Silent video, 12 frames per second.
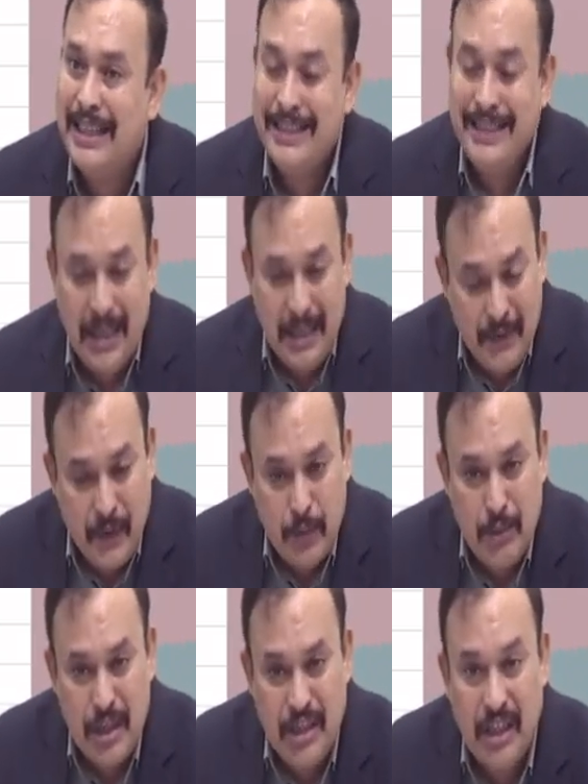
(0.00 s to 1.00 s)
that
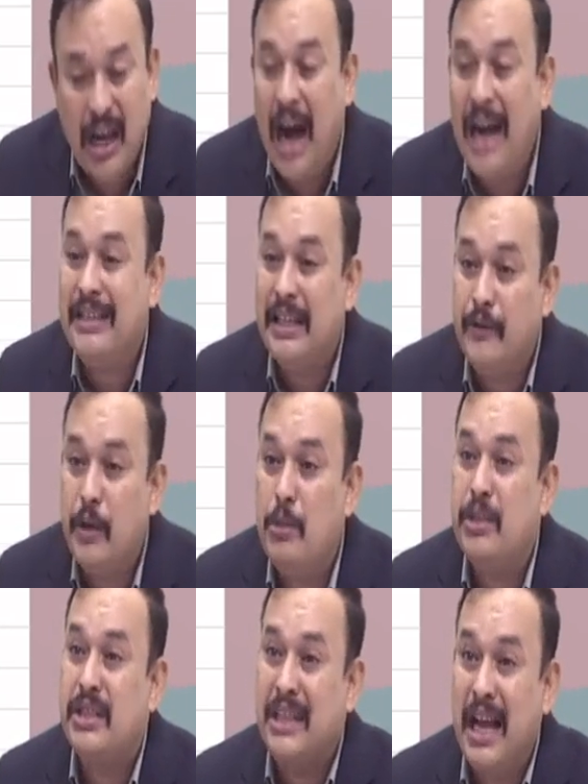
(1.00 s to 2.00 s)
information or the
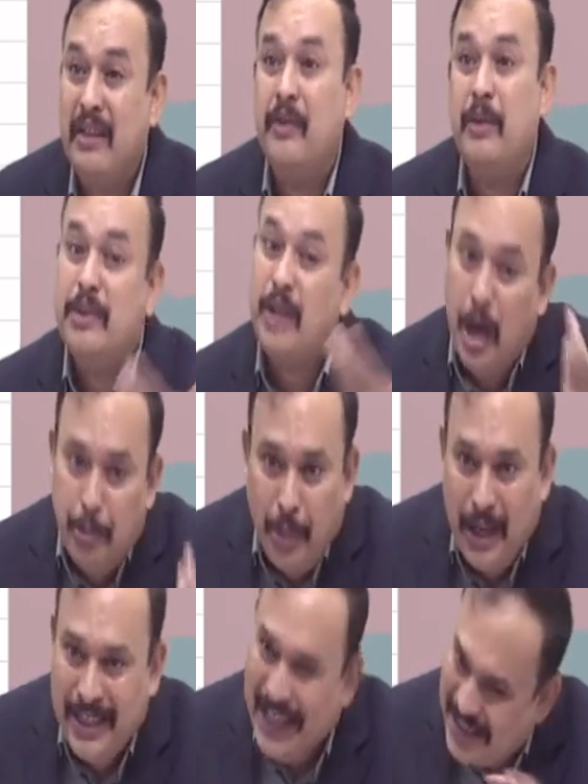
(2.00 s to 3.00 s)
information gathered from third
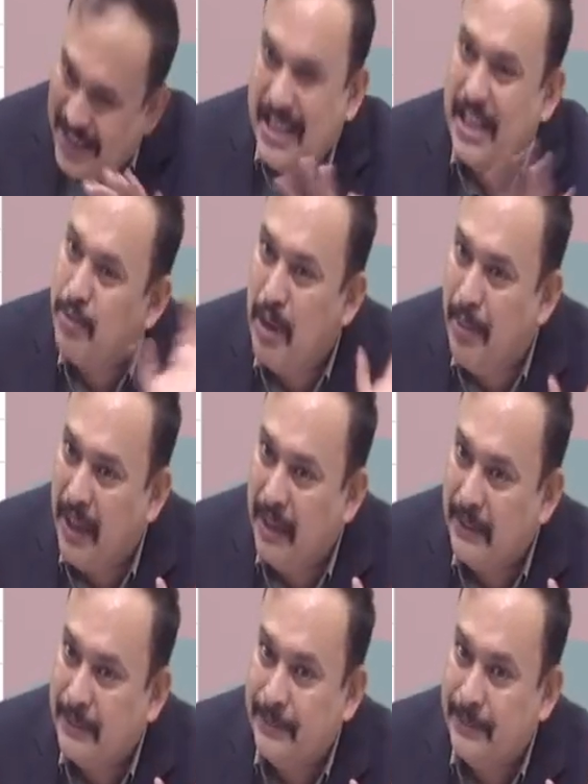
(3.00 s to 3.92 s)
party, as the case may be.